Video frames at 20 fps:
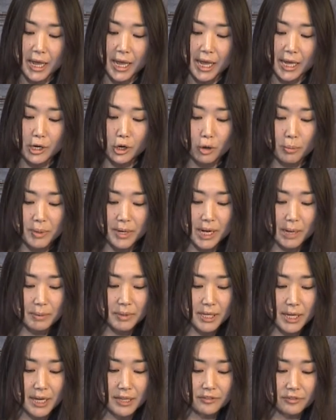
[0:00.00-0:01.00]
and open
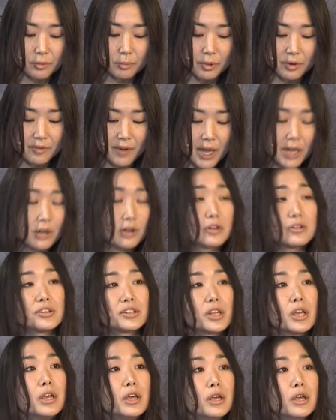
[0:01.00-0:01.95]
APIs from providers,